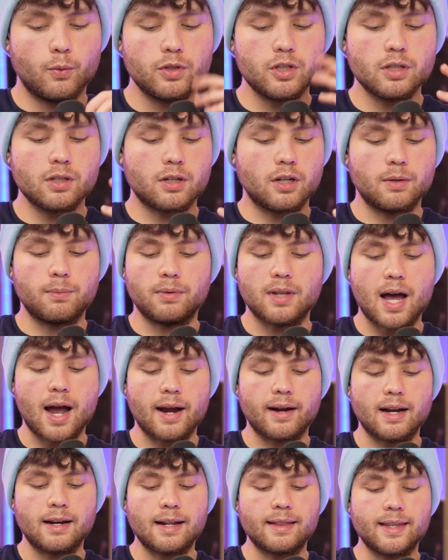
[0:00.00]
Which is a good
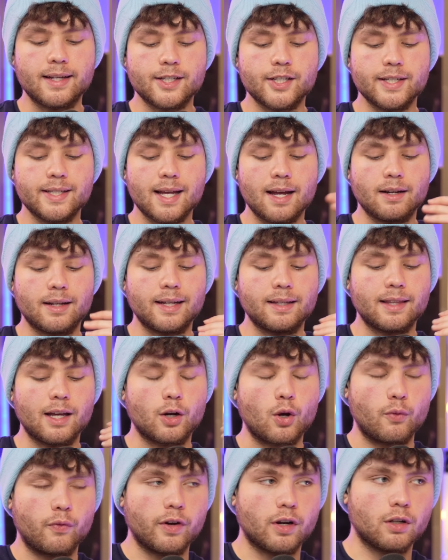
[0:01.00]
line. And I think she said, Get
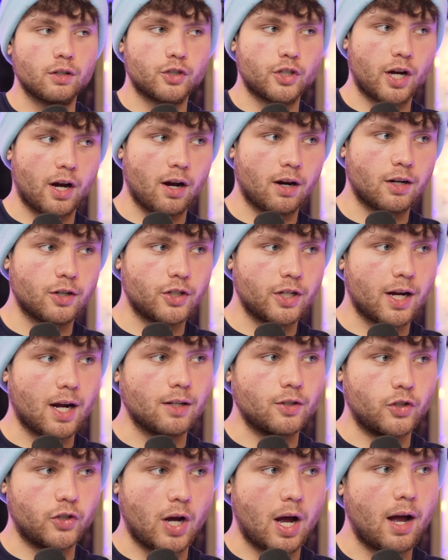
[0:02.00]
that goofy girl a chair because she
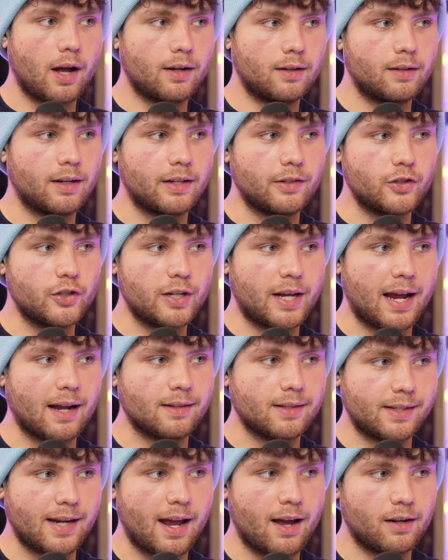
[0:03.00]
got shot and she
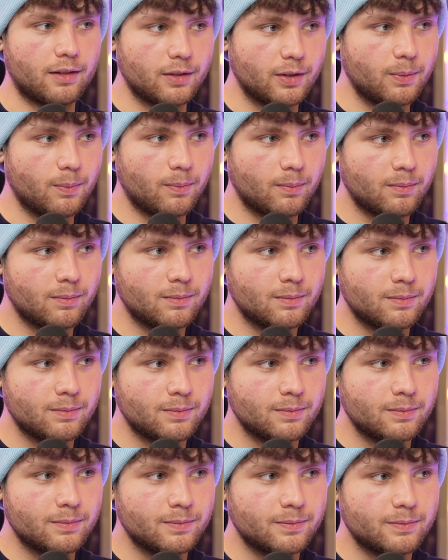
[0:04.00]
can't stand.
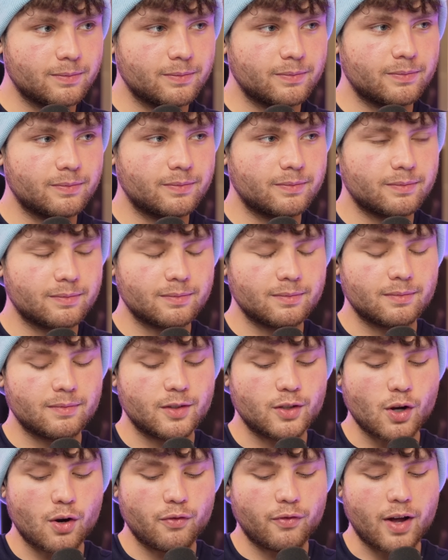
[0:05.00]
Yeah.
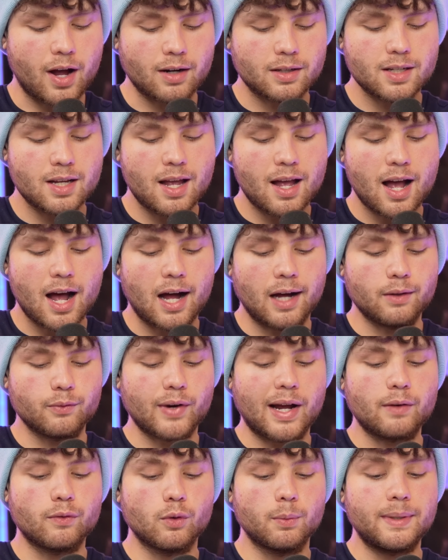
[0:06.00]
So fucked. On
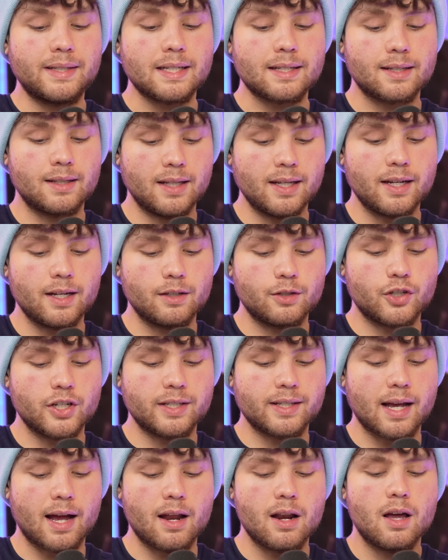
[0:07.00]
Red Ruby Da Sleeze, she
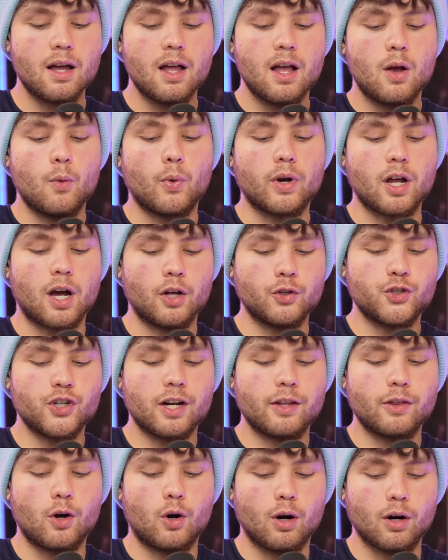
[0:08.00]
said,
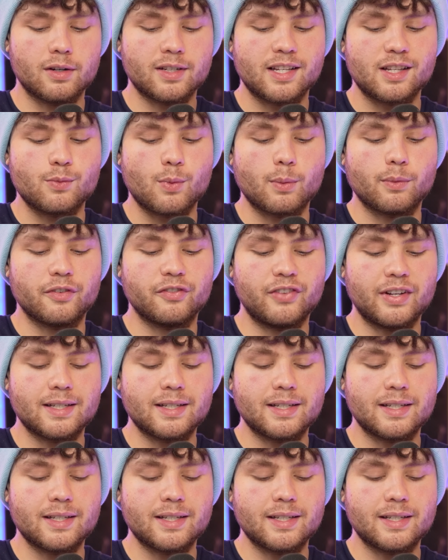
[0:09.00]
100 on the horses when we're